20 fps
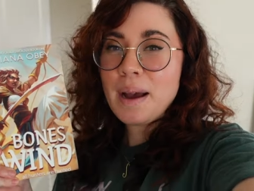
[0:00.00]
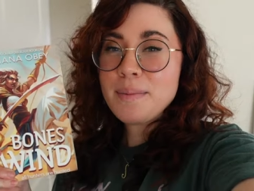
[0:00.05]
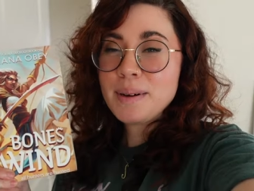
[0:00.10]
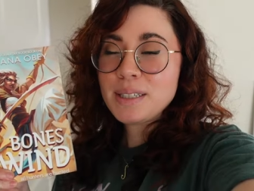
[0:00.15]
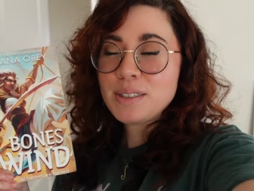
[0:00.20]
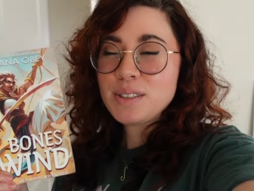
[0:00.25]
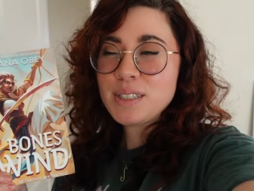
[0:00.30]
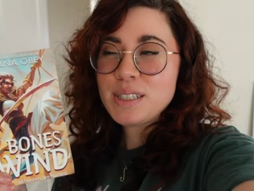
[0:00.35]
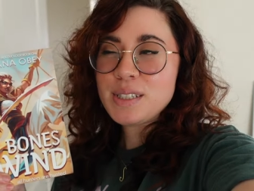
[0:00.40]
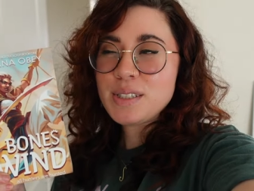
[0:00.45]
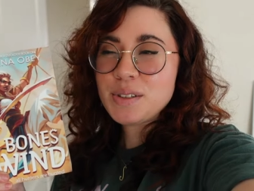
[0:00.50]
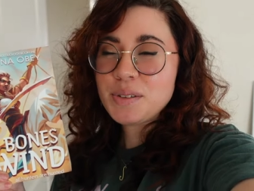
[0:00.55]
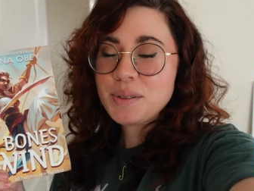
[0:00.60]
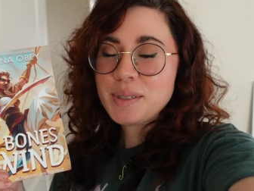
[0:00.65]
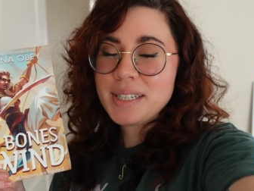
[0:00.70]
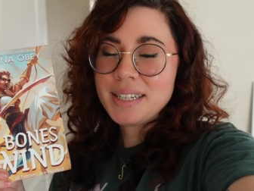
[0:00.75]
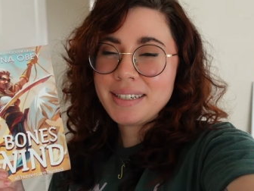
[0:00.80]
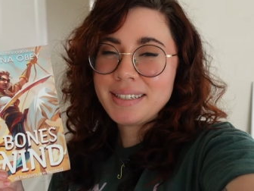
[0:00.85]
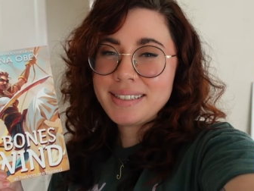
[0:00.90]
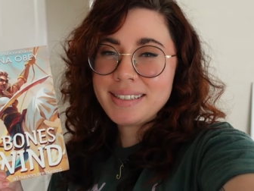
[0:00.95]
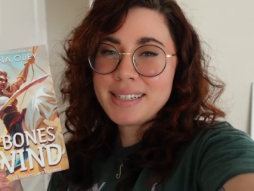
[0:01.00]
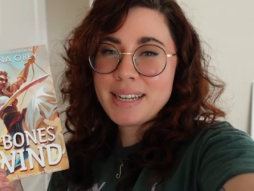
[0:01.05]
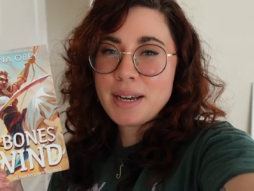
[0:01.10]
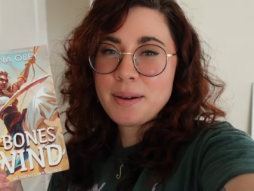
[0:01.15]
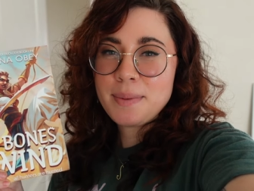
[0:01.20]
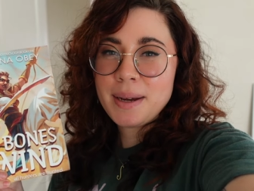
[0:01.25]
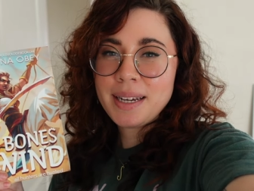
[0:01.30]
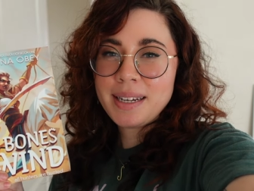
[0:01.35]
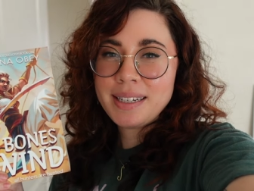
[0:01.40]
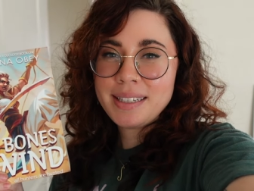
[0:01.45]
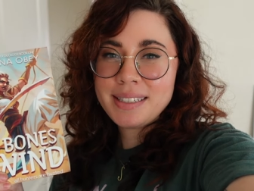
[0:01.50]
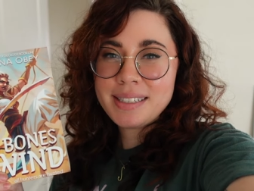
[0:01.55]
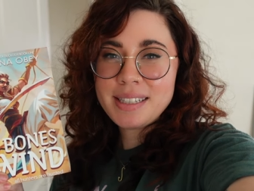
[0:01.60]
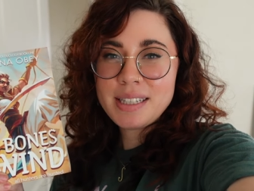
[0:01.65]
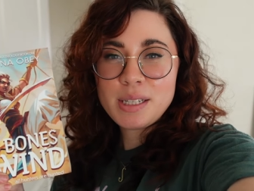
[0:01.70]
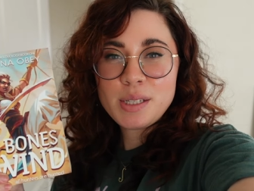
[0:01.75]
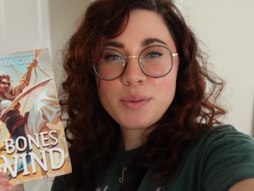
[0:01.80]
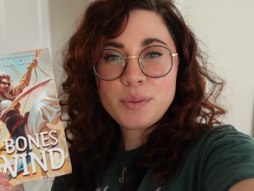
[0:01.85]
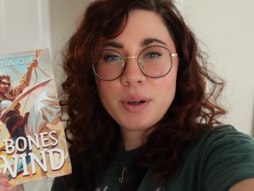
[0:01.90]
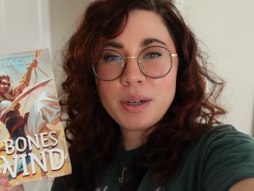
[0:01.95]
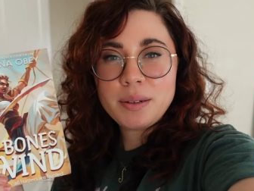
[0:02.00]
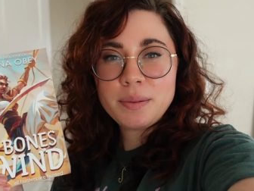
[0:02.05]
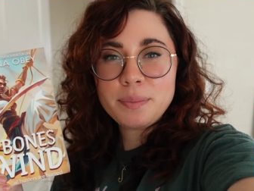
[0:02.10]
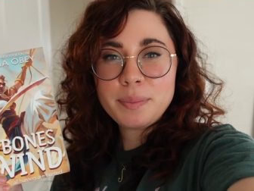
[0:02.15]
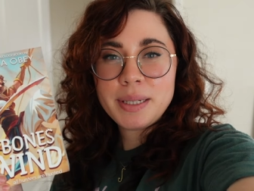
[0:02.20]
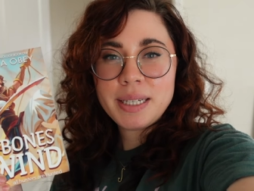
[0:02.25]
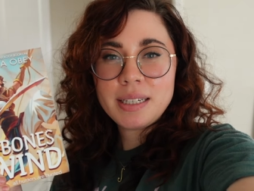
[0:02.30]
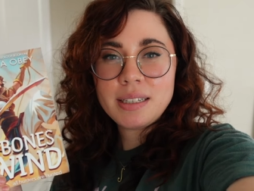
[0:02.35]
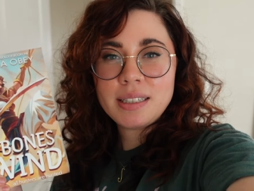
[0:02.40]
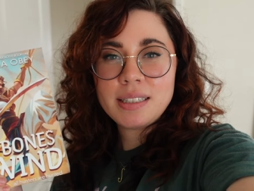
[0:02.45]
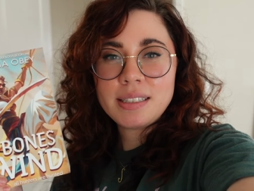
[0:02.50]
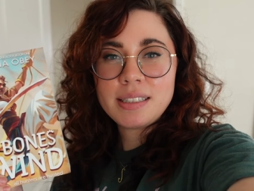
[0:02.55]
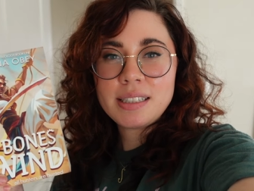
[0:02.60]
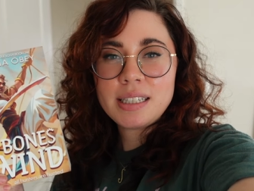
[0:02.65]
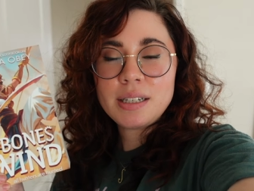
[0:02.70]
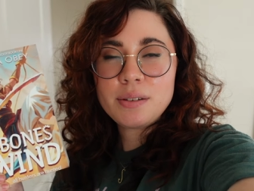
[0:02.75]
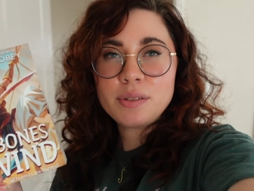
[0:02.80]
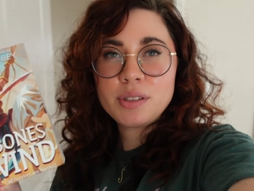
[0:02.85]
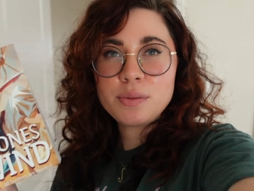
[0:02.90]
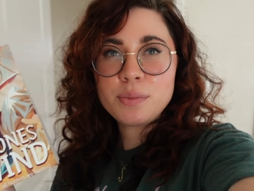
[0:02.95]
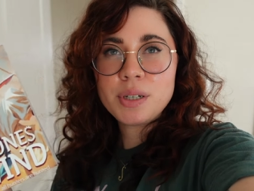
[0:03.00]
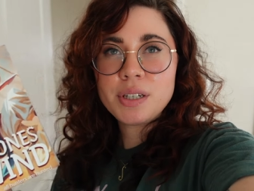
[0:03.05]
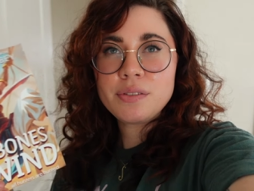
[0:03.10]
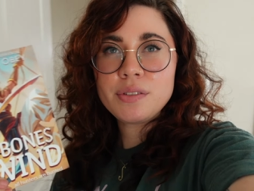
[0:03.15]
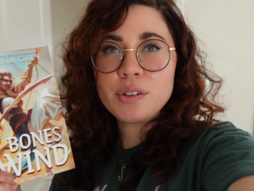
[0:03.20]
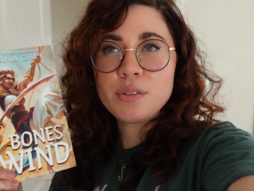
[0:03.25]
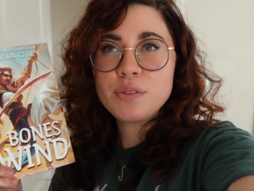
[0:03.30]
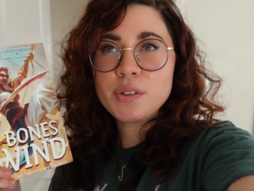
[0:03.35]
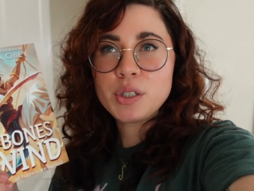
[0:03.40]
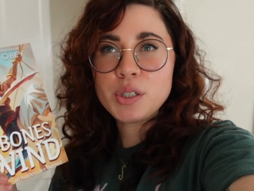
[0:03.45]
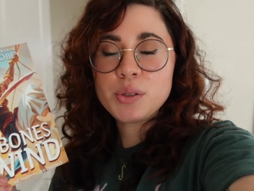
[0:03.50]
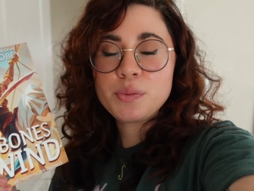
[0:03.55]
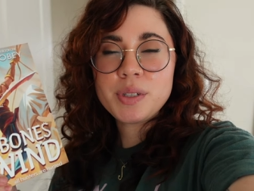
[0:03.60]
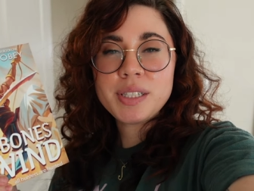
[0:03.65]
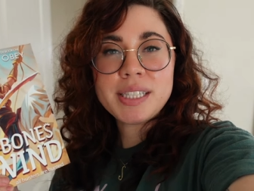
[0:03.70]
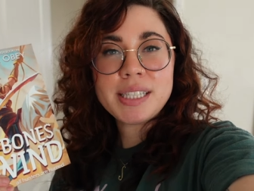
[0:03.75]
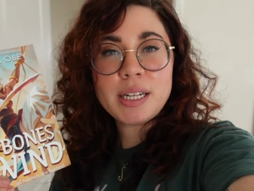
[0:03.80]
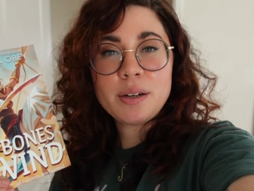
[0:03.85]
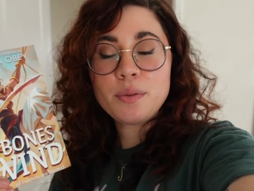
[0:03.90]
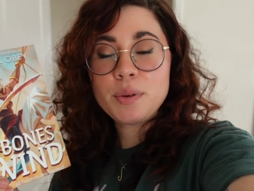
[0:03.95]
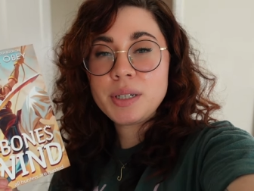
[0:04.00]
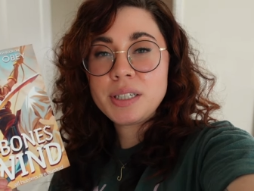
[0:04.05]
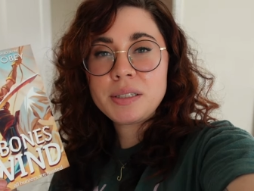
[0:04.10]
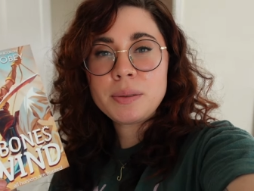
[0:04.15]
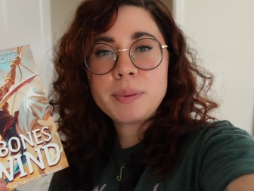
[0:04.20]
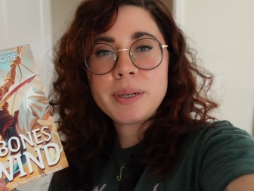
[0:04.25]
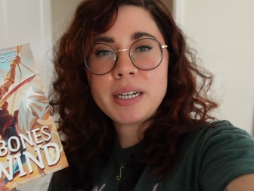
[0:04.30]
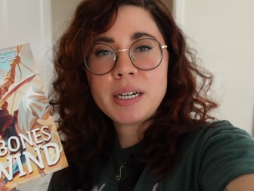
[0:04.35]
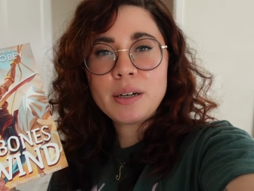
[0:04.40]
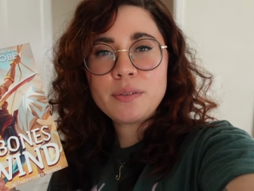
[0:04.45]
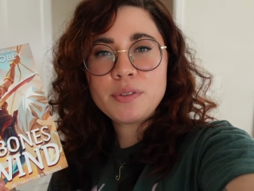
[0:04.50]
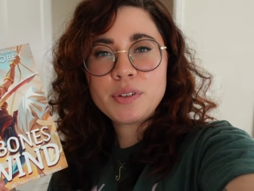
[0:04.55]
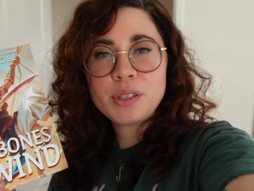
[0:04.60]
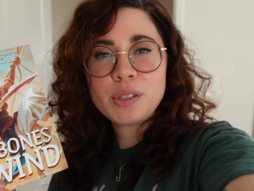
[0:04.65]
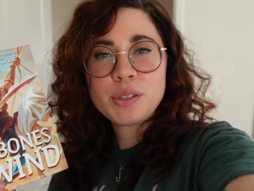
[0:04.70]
I'm actually so excited to get back into this one because it was one of the first ones that I wanted to pick up for